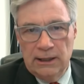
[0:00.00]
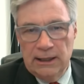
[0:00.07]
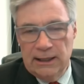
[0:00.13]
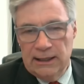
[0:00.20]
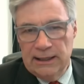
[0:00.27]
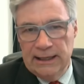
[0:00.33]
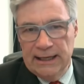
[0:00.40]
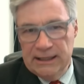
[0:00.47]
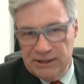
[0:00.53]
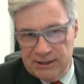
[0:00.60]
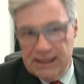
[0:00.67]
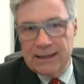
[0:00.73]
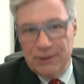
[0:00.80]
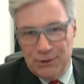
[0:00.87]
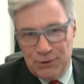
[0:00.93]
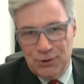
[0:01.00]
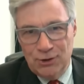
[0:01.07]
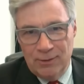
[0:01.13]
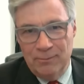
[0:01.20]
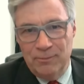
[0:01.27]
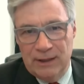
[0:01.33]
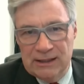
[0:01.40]
a
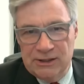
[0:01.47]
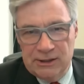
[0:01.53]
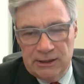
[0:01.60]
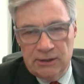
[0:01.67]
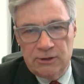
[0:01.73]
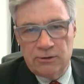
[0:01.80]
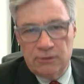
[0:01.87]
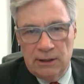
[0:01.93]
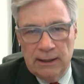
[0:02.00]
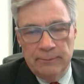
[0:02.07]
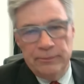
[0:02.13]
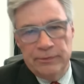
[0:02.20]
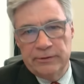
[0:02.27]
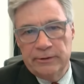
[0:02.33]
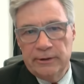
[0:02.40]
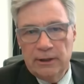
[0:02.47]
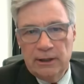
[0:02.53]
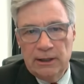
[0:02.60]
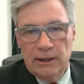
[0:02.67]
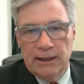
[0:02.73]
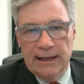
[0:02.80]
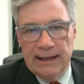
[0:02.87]
second-term President Trump
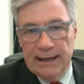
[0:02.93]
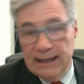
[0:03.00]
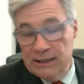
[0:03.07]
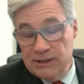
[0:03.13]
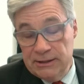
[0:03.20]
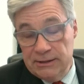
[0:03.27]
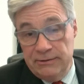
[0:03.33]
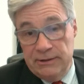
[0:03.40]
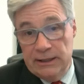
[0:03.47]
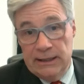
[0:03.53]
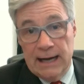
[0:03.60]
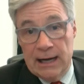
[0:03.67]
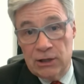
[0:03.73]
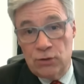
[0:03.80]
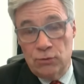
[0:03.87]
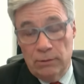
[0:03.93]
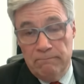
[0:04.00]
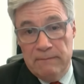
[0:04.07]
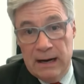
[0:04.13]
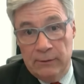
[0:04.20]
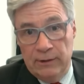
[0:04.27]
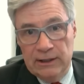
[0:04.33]
as the actual
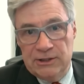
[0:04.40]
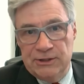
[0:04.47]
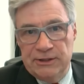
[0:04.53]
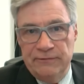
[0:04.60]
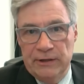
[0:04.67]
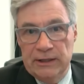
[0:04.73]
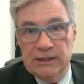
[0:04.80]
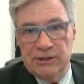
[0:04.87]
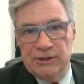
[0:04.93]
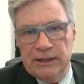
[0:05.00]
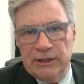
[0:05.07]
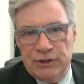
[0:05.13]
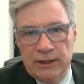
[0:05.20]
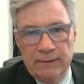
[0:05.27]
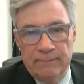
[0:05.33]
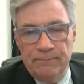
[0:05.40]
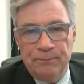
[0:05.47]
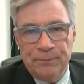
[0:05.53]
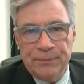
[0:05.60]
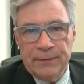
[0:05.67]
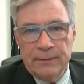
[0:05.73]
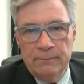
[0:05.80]
merits of the decision.
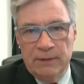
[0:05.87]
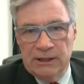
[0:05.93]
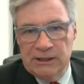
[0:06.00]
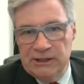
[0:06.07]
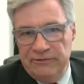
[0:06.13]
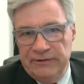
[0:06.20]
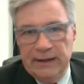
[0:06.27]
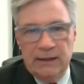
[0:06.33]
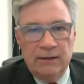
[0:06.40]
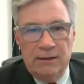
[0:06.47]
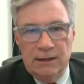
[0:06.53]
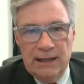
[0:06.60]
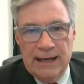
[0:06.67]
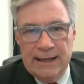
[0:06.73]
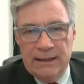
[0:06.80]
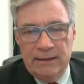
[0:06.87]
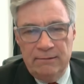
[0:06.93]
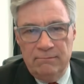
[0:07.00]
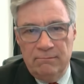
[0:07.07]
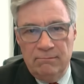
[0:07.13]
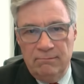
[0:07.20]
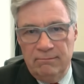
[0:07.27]
Because if he can delay
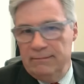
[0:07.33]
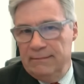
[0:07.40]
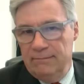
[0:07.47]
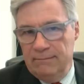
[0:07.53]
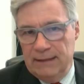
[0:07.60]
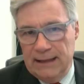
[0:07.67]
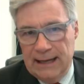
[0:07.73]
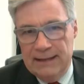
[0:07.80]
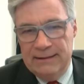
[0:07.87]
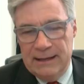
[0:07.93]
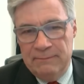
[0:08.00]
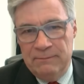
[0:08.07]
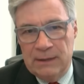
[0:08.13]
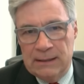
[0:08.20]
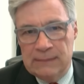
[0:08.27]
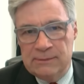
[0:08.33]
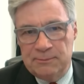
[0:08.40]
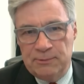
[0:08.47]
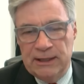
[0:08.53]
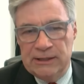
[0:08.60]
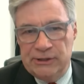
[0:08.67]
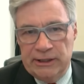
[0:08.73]
it and then becomes
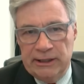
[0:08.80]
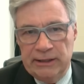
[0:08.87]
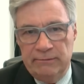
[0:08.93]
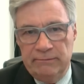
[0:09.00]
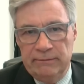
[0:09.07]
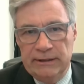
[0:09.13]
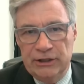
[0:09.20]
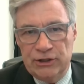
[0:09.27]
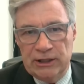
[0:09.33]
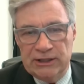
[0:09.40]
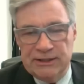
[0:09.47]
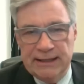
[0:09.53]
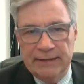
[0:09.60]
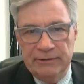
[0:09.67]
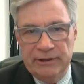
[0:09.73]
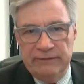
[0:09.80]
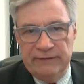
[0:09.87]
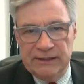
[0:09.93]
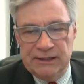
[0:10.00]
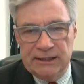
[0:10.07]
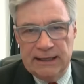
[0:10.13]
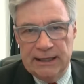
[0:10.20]
president, he shuts down the
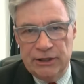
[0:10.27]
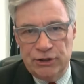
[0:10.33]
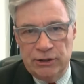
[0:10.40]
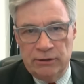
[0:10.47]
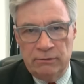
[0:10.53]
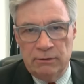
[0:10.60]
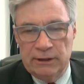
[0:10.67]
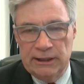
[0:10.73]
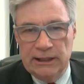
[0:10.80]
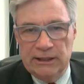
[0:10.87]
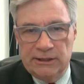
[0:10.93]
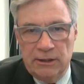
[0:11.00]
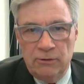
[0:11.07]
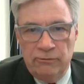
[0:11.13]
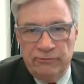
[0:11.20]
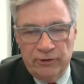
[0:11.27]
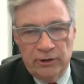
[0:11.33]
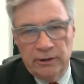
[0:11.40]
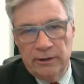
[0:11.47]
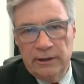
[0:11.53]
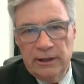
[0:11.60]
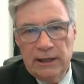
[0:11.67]
investigation, it's
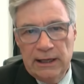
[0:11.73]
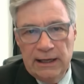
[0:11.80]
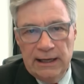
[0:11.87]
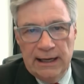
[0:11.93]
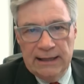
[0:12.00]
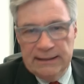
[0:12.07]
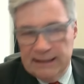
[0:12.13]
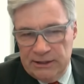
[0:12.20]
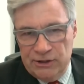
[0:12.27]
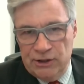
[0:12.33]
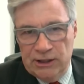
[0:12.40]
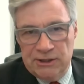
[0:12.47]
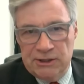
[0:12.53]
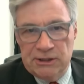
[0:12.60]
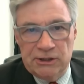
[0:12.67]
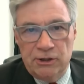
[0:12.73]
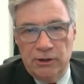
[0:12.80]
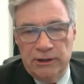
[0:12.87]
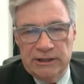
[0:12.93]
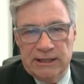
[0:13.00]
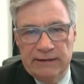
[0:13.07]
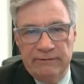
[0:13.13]
over, and that's just as
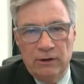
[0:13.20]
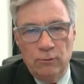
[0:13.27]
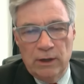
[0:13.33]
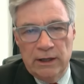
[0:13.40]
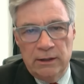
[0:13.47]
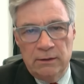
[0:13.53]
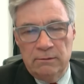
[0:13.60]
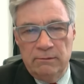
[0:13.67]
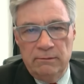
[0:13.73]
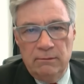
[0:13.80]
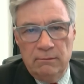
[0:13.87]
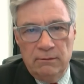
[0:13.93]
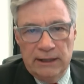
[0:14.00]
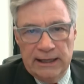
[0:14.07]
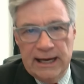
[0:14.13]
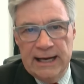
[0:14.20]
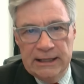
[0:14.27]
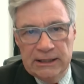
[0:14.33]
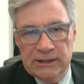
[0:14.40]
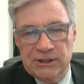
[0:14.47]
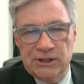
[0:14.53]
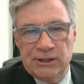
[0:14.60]
good as having won the
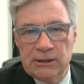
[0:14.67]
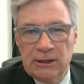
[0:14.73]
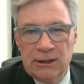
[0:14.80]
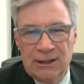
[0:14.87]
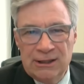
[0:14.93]
case.